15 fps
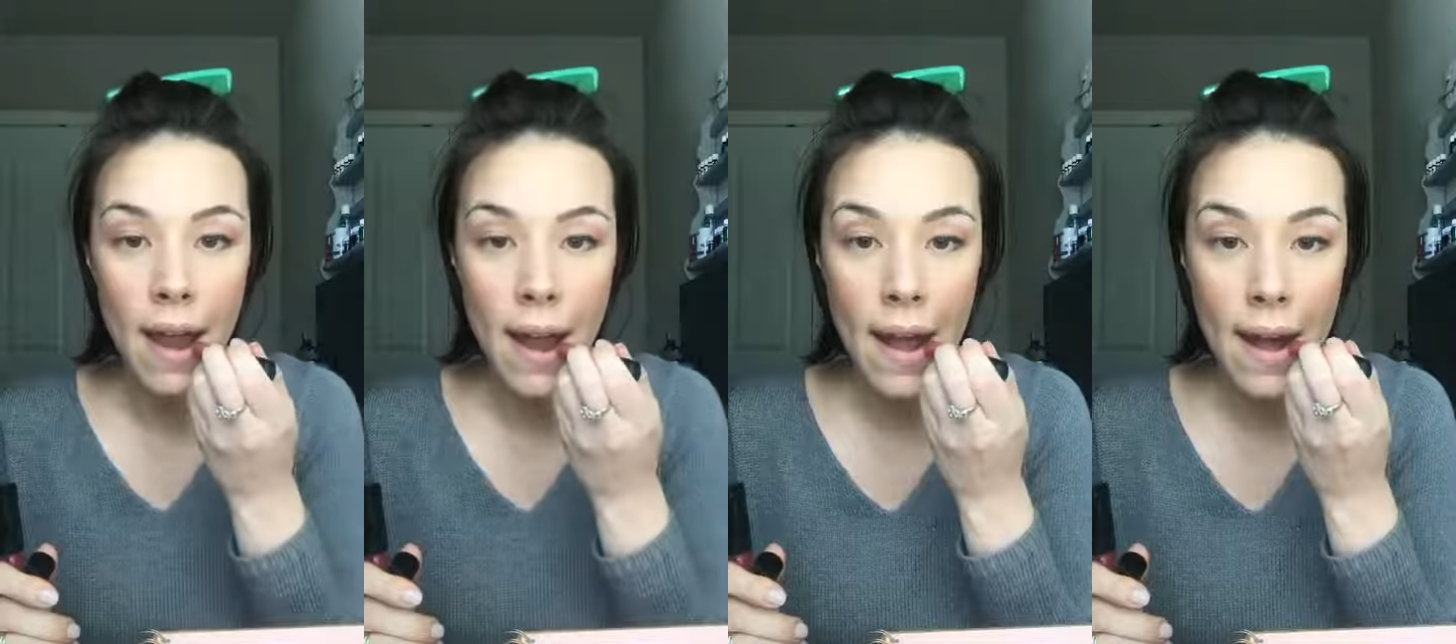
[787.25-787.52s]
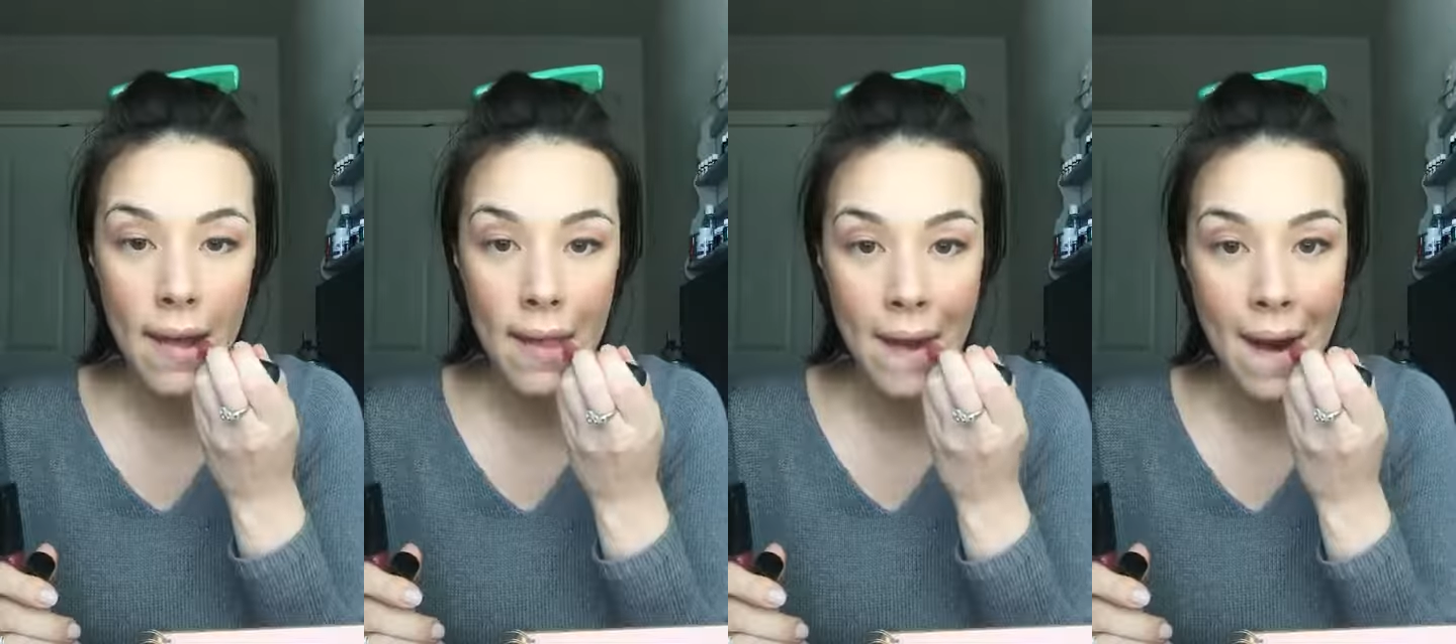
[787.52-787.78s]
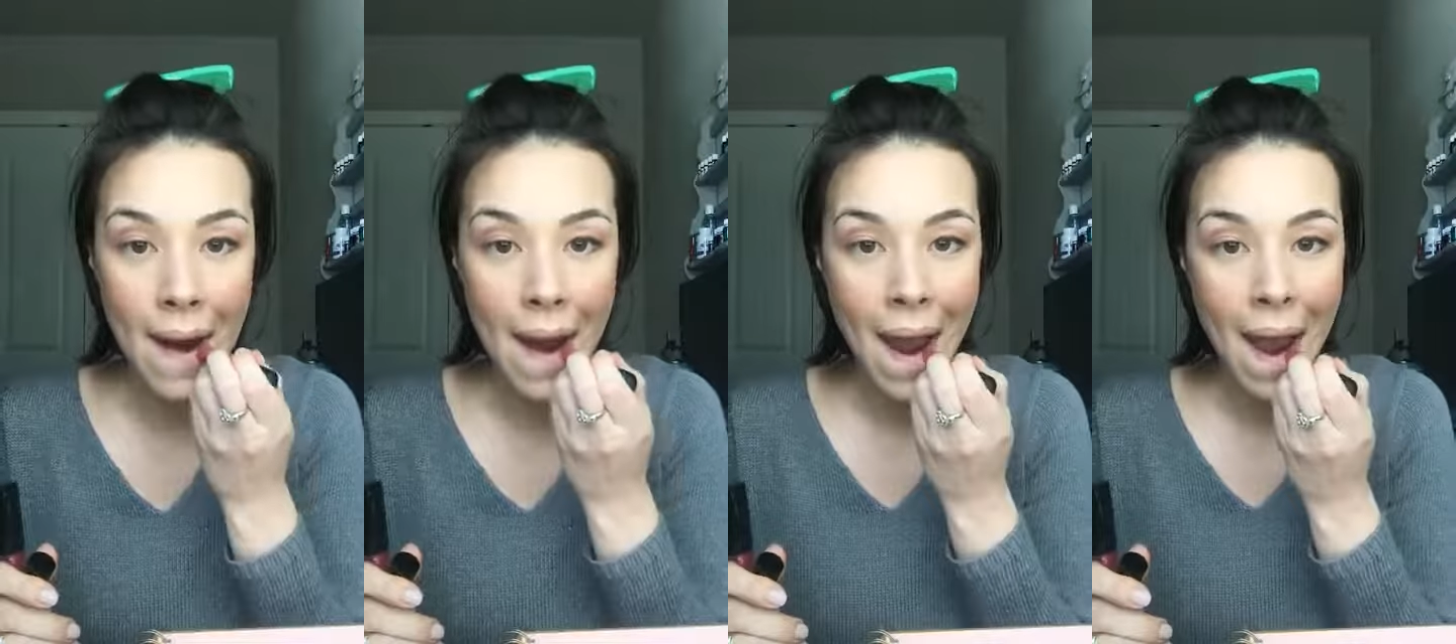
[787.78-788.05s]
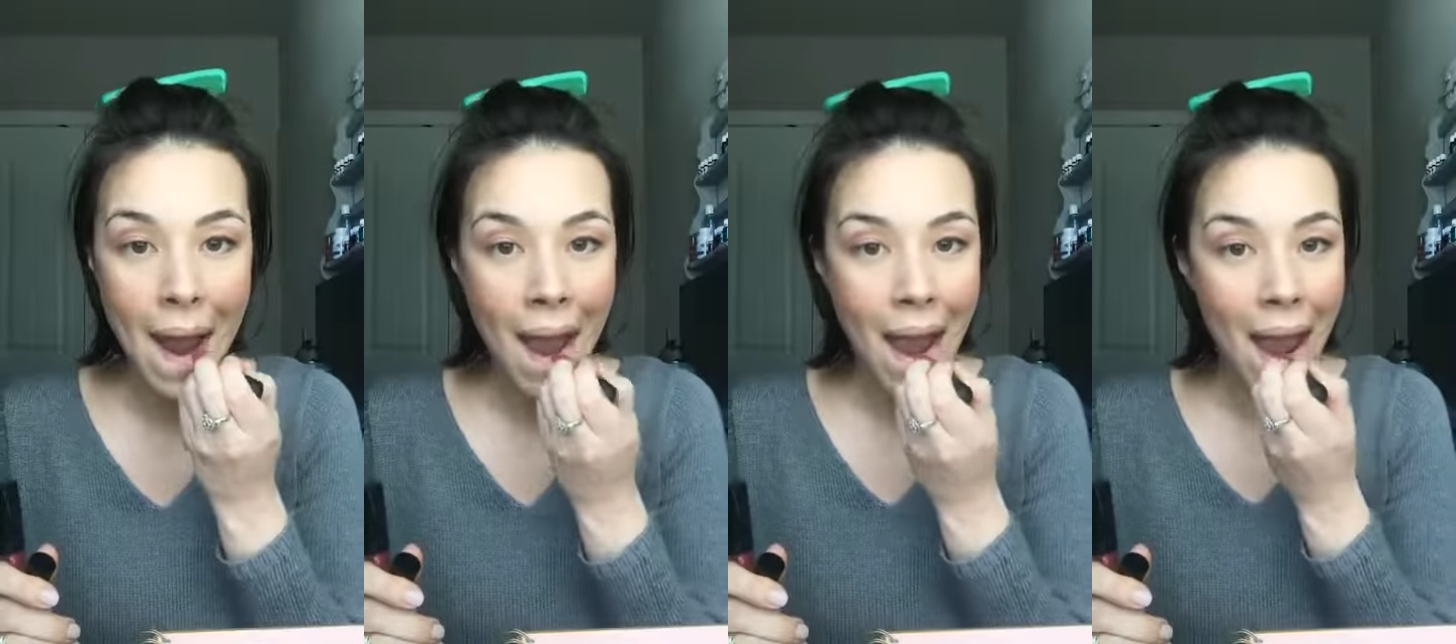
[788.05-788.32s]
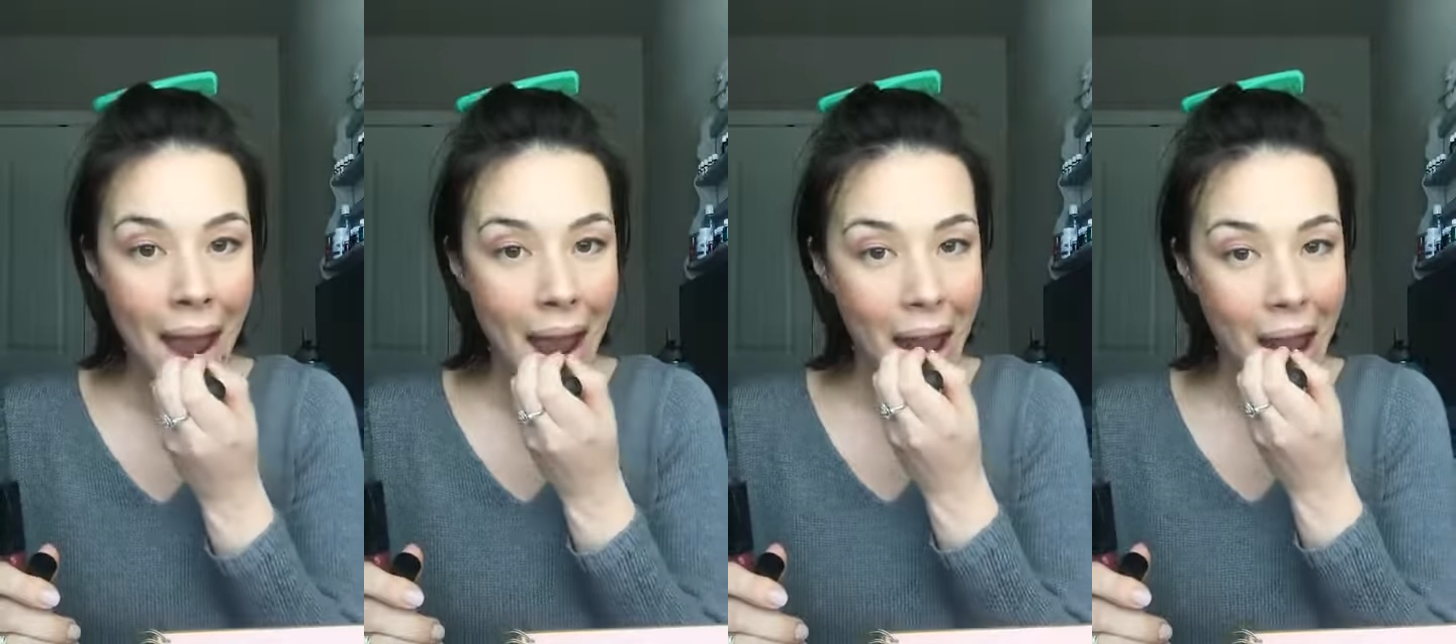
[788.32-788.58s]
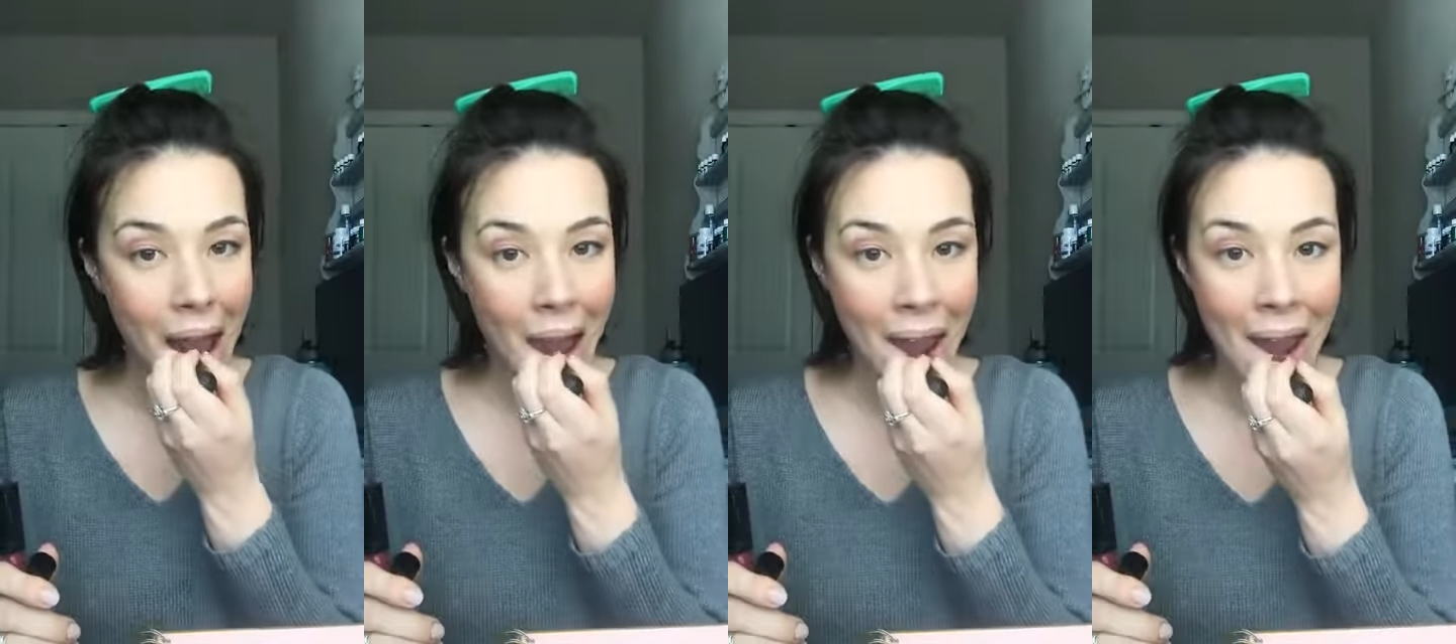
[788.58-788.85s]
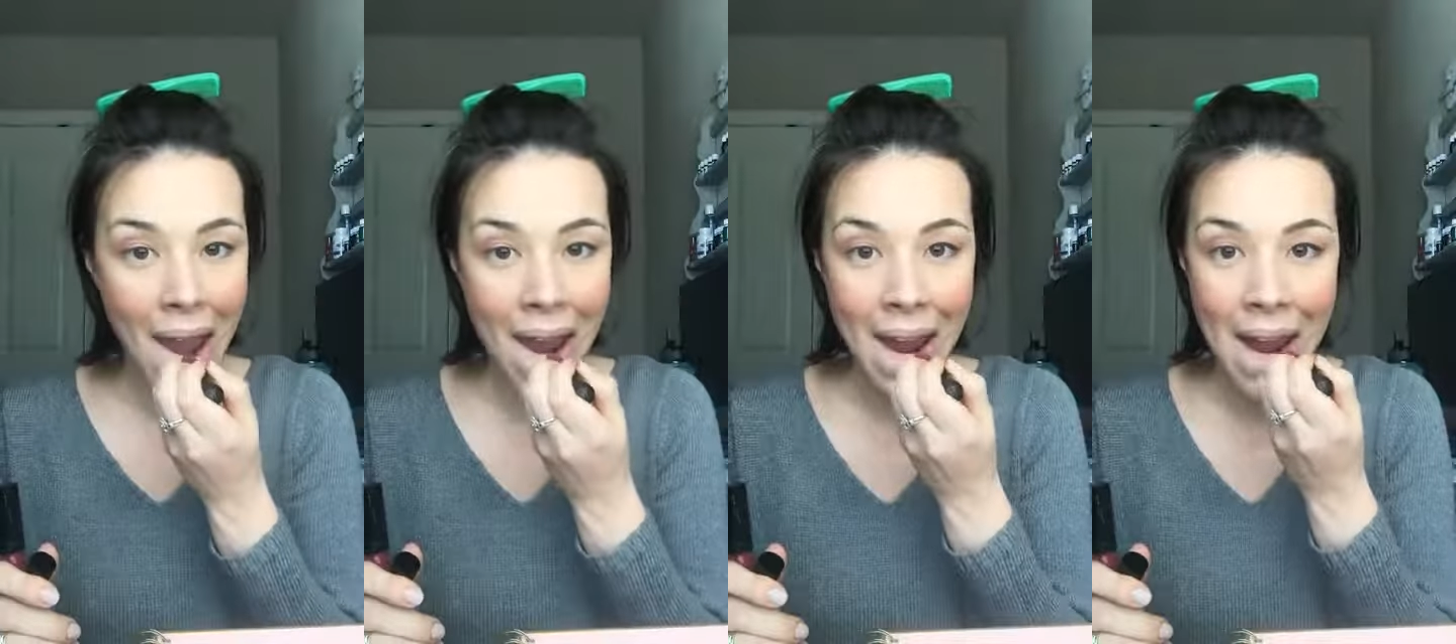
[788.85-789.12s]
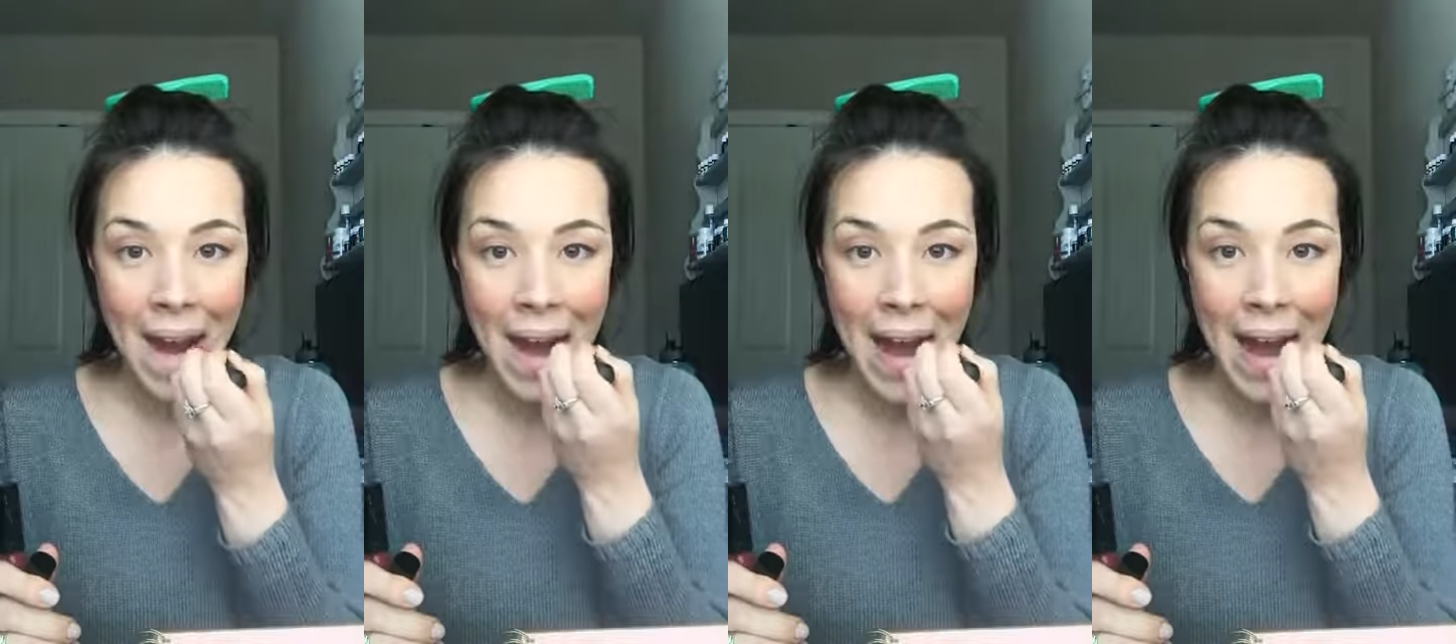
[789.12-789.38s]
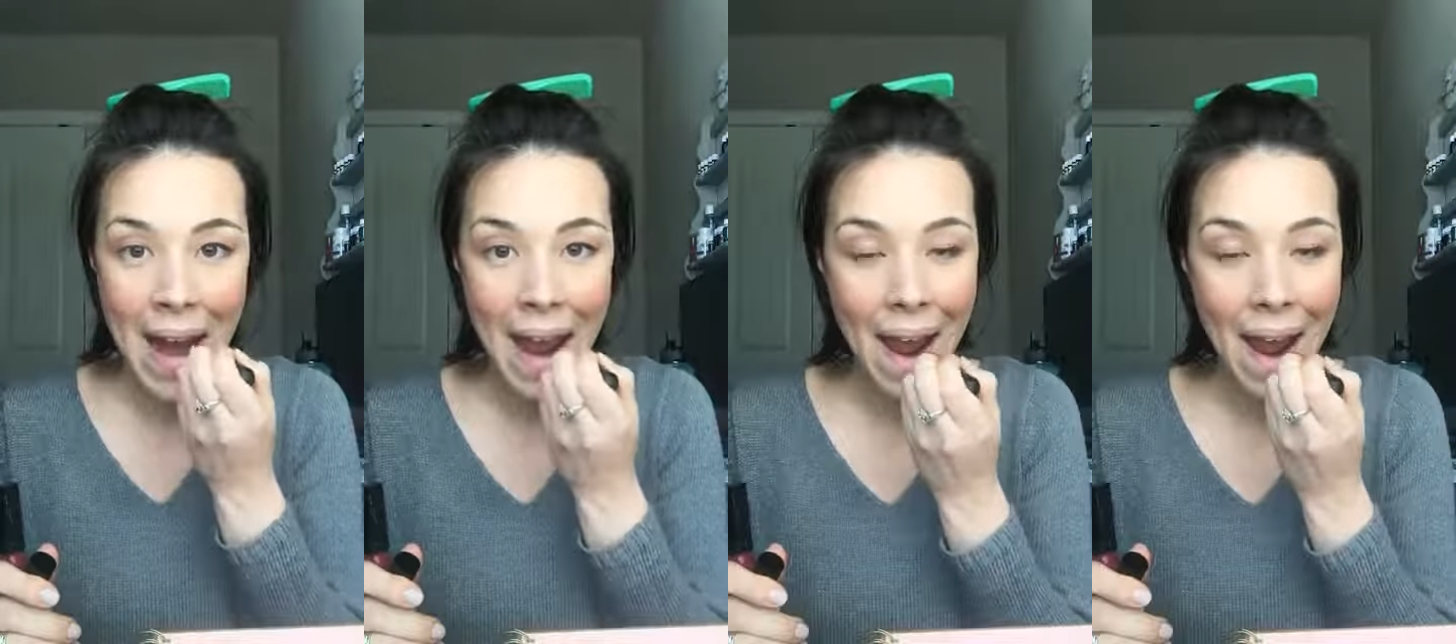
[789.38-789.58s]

color. And